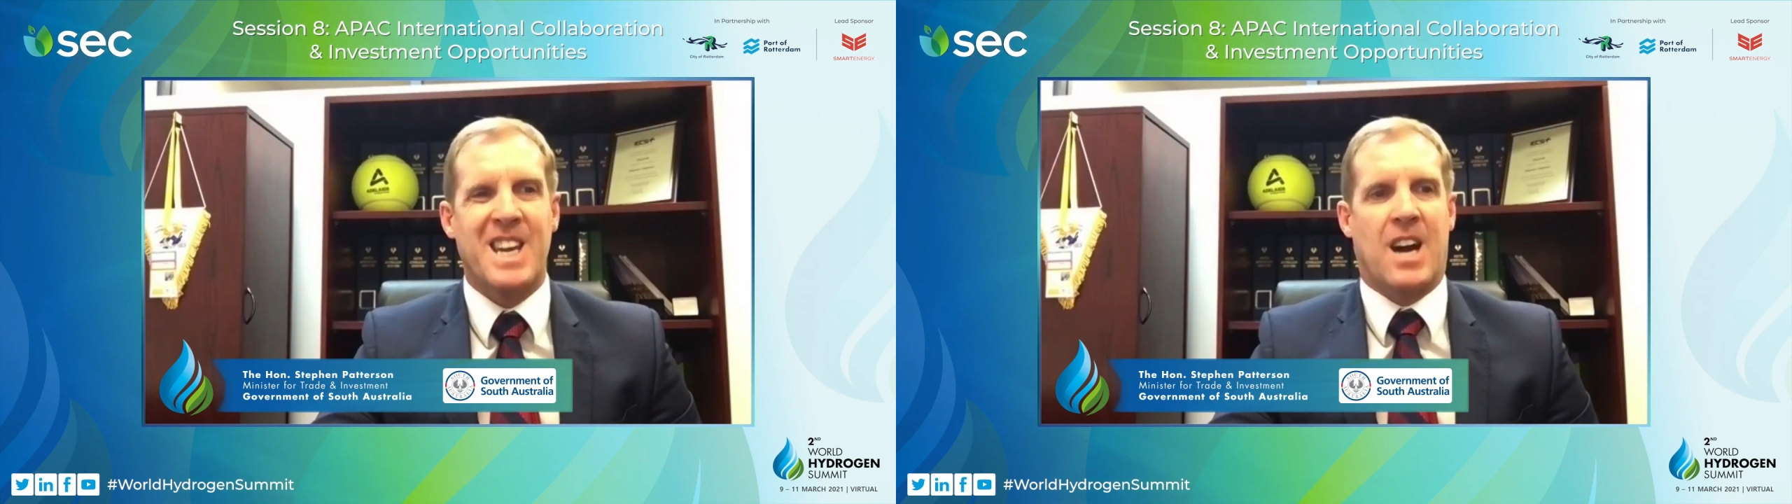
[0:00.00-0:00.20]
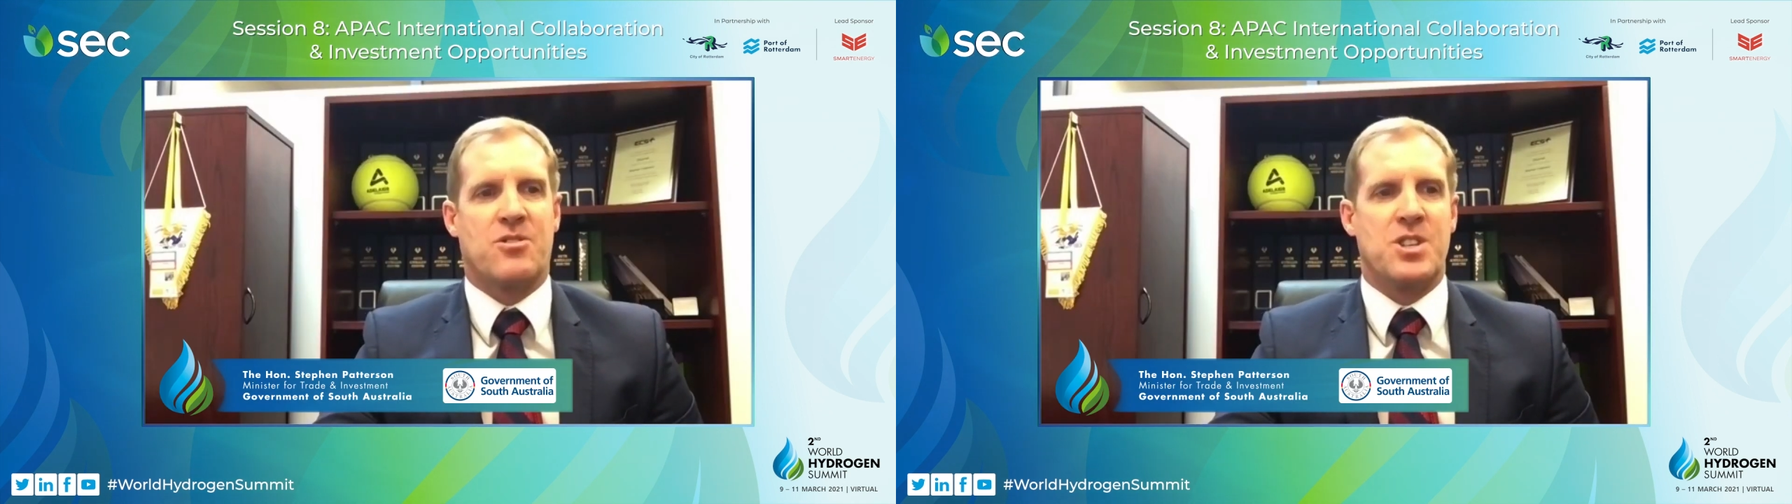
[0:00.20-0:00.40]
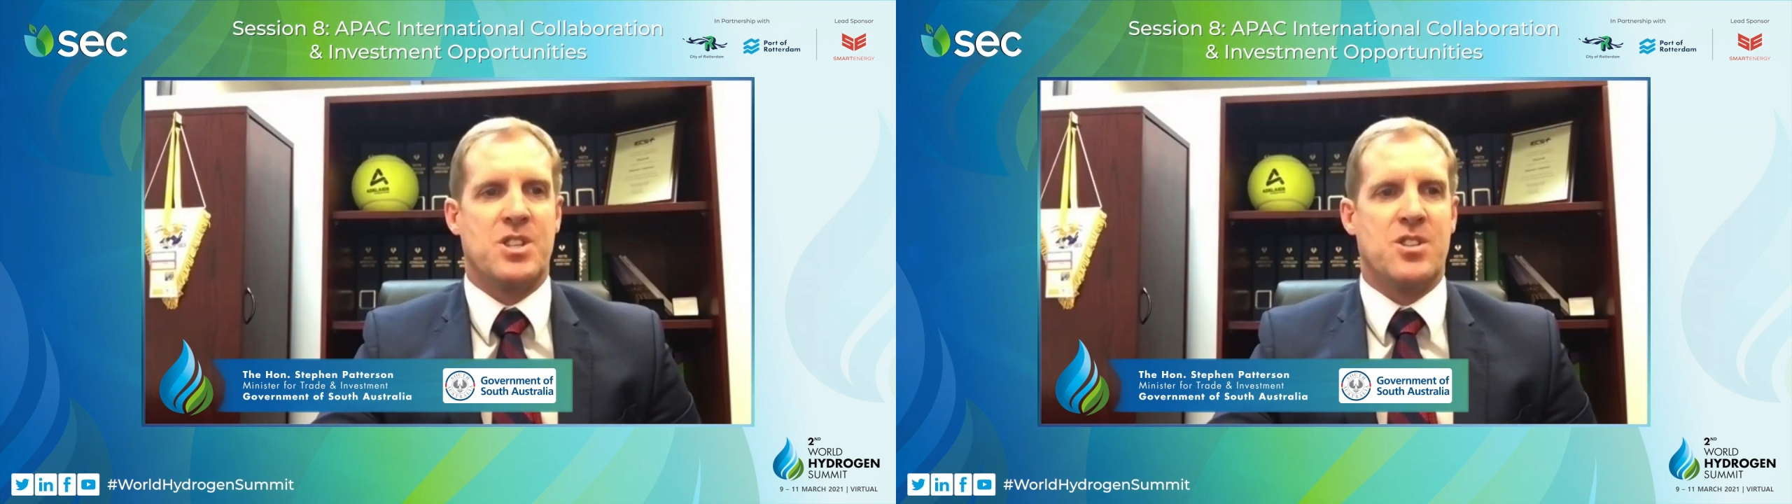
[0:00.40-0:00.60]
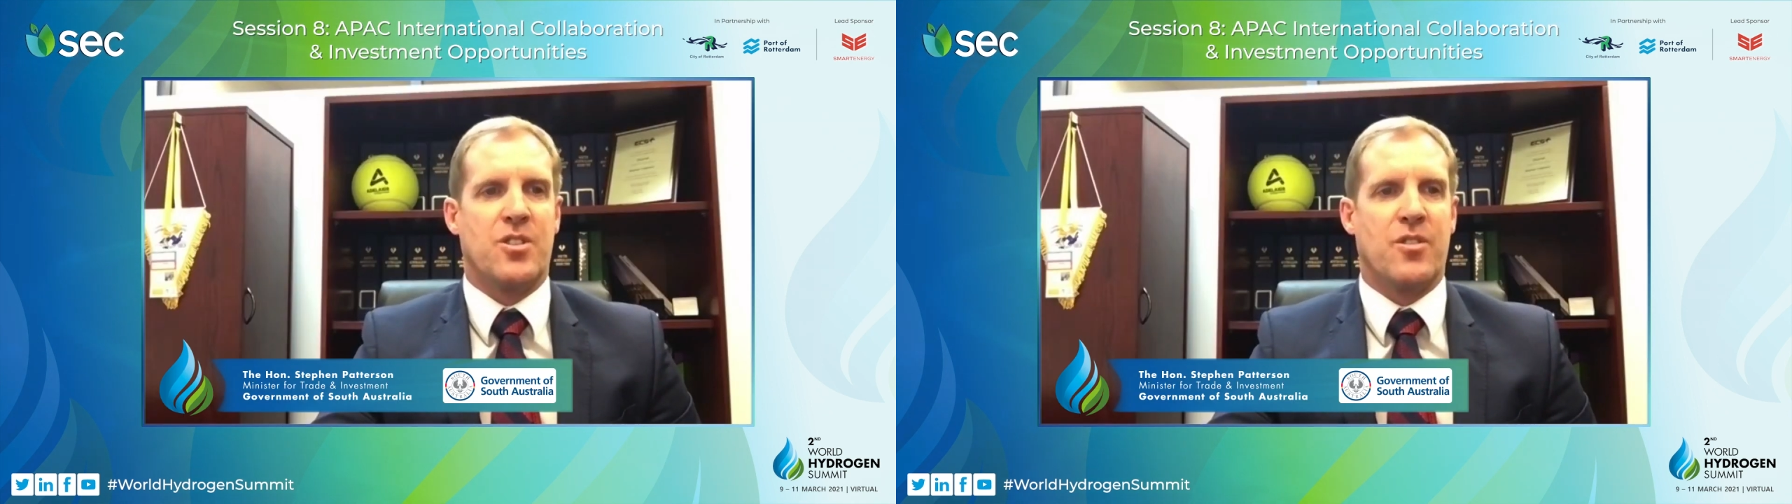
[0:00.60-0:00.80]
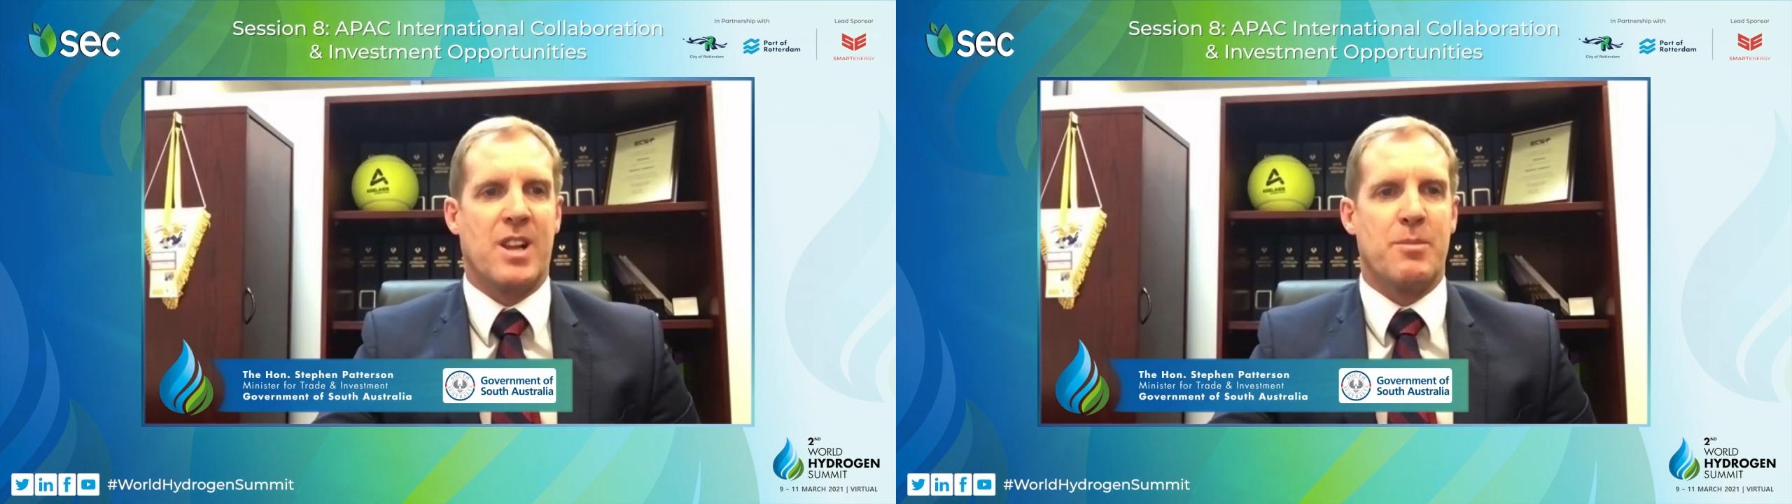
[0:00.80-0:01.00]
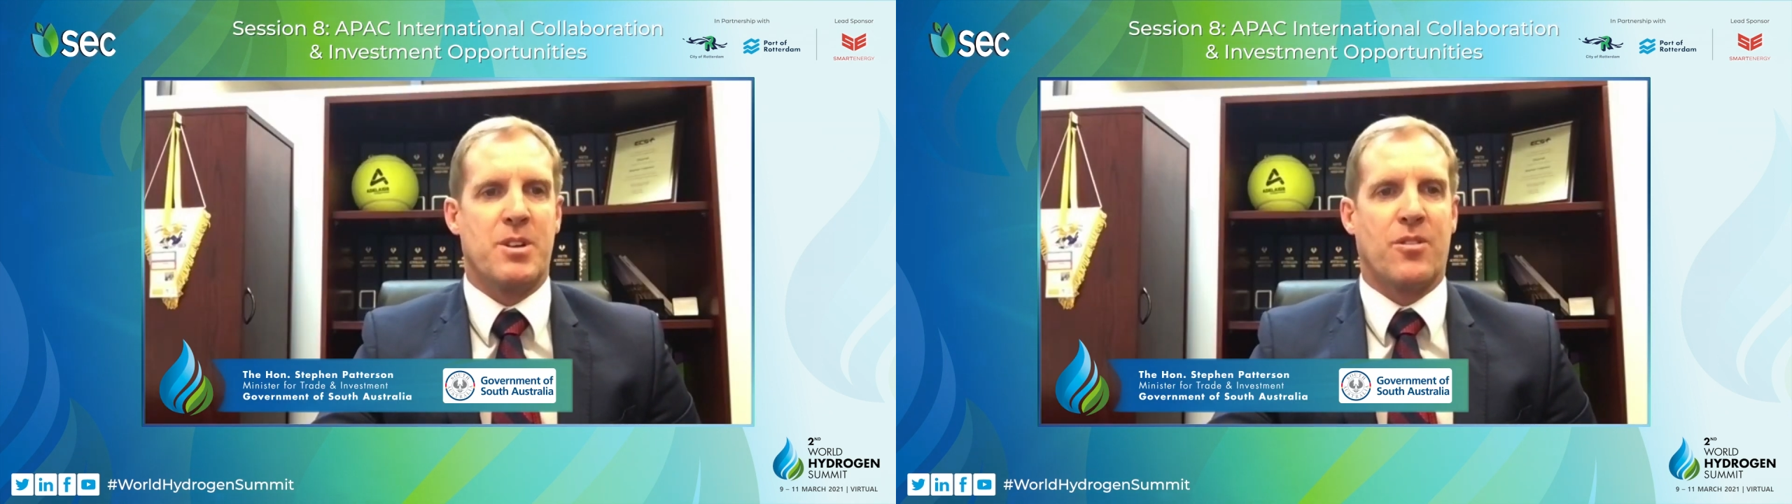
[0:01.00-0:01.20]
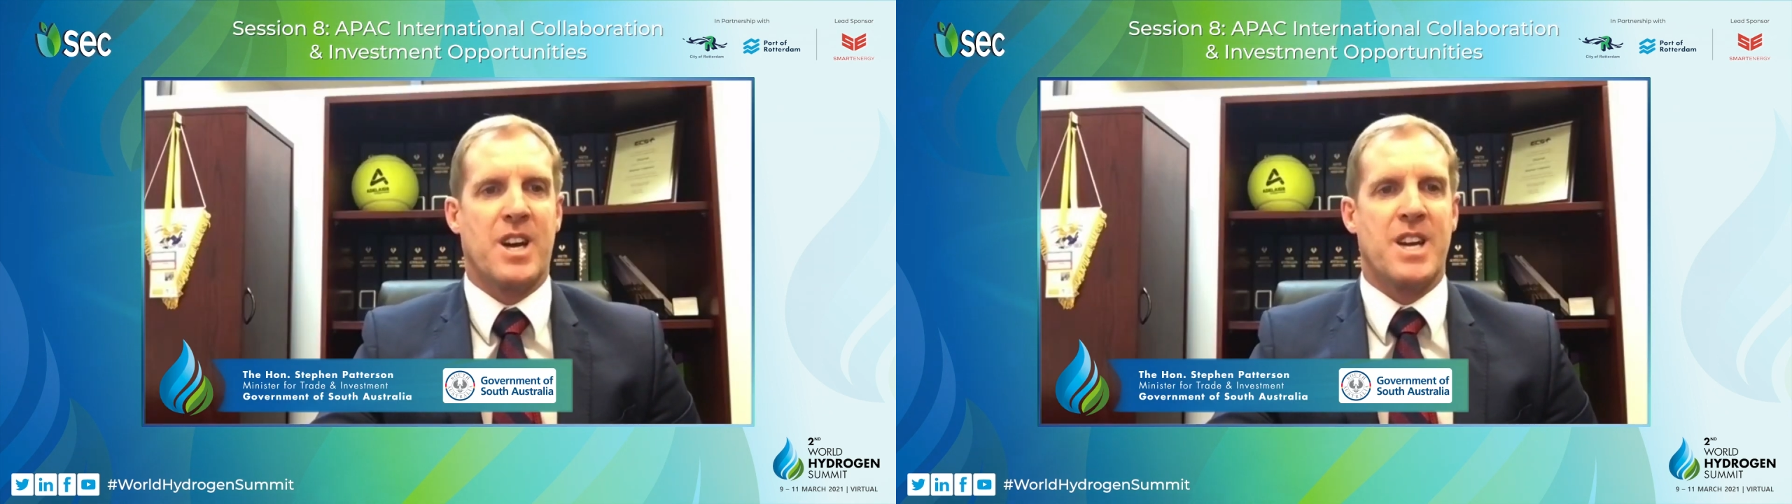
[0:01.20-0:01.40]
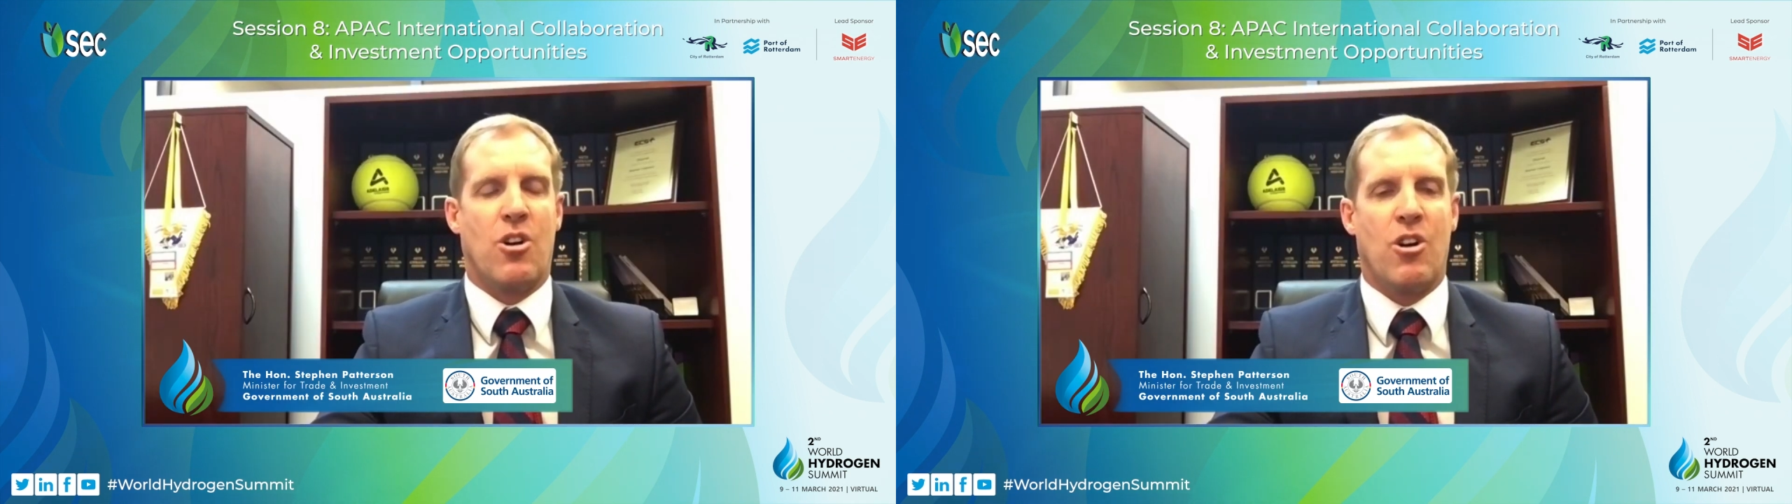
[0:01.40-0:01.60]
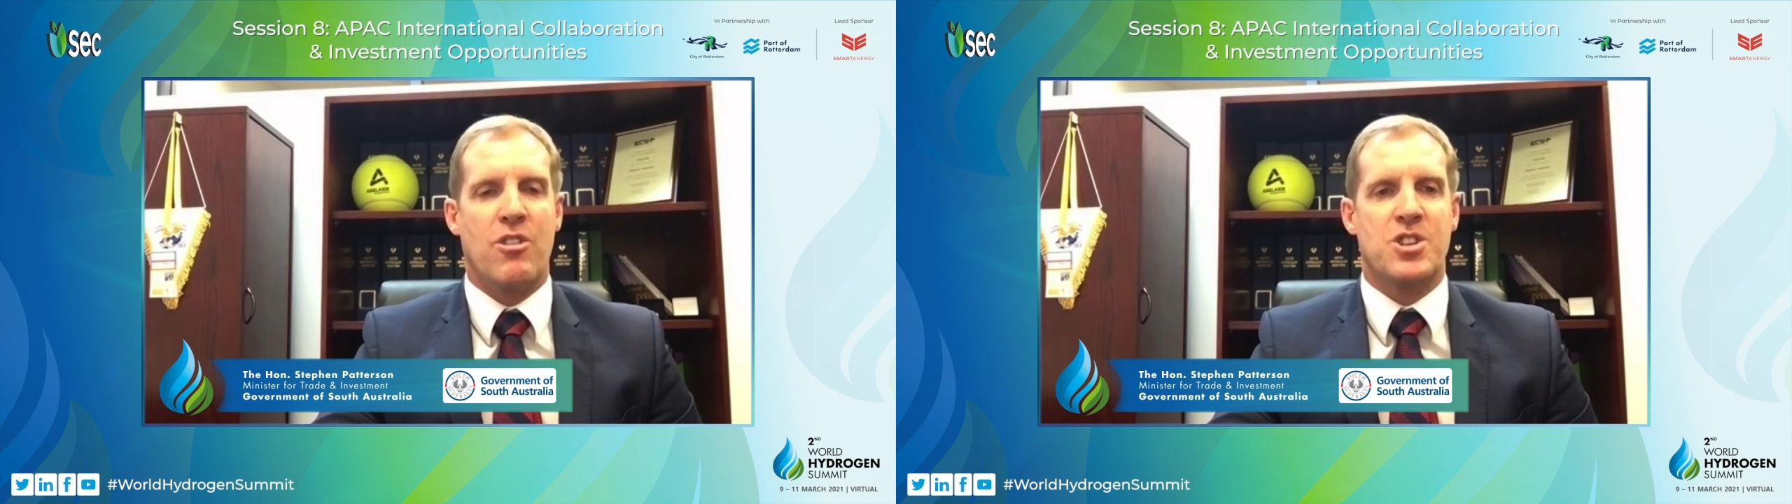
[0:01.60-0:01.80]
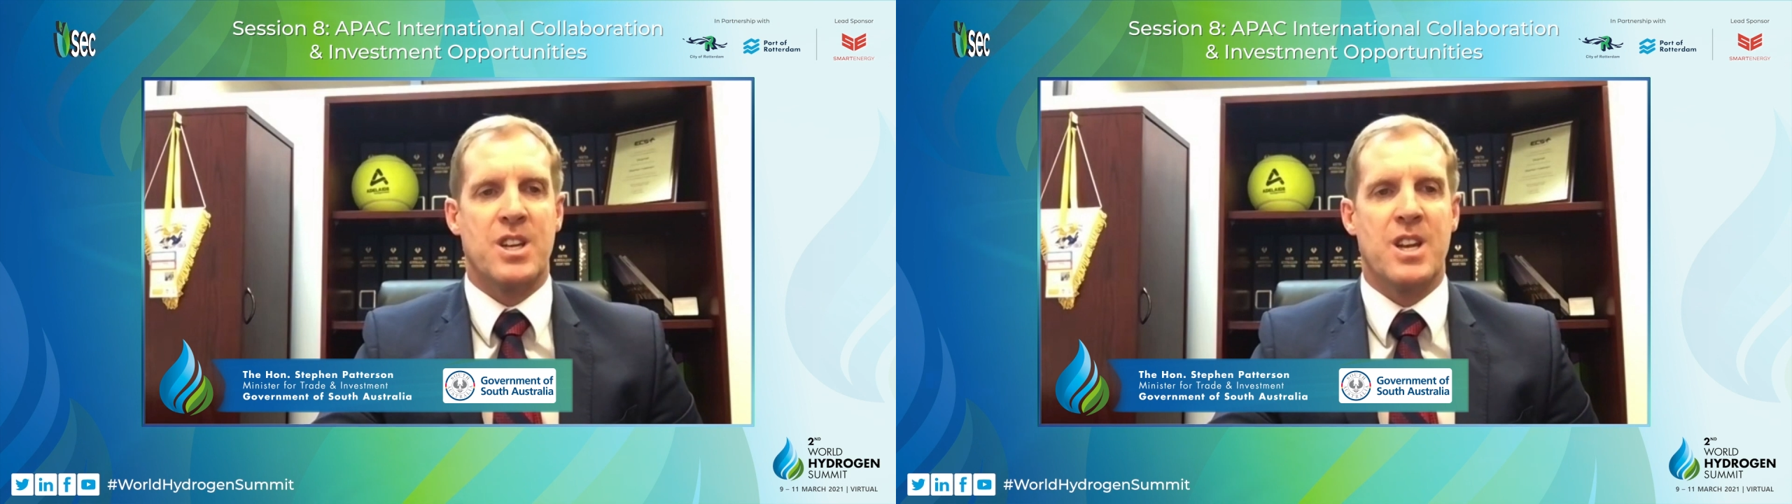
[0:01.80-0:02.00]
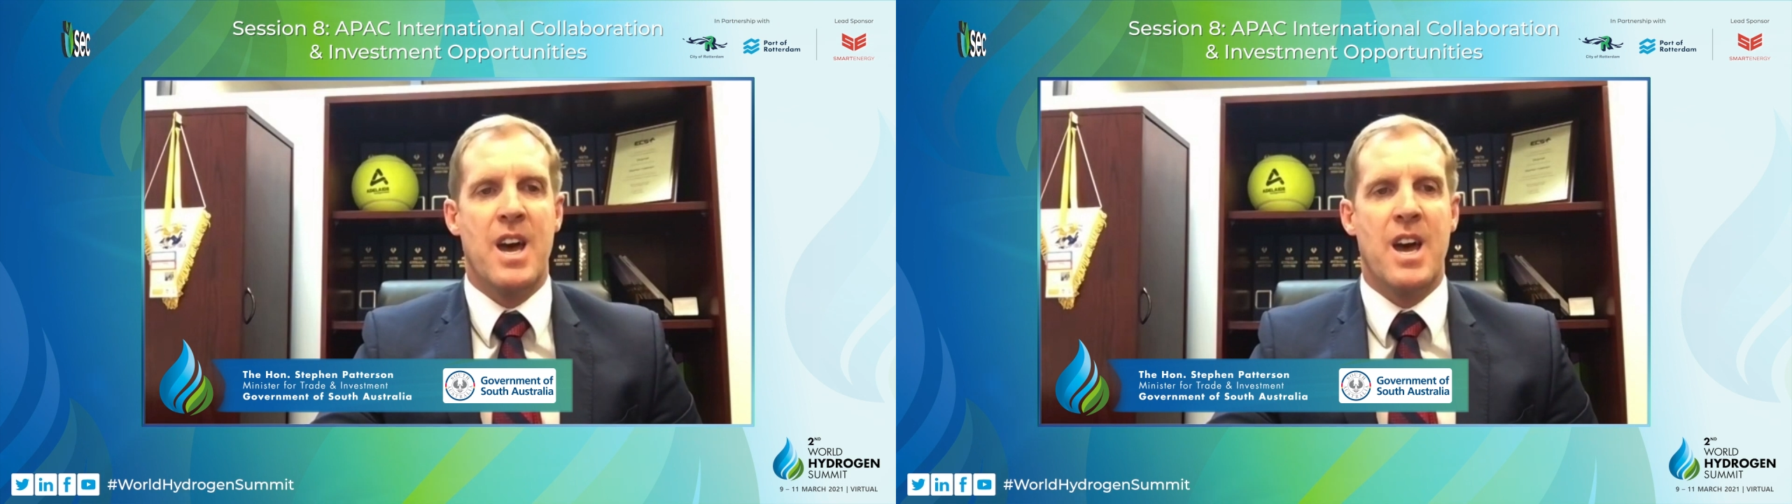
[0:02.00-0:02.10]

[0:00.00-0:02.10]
countries in the development of clean hydrogen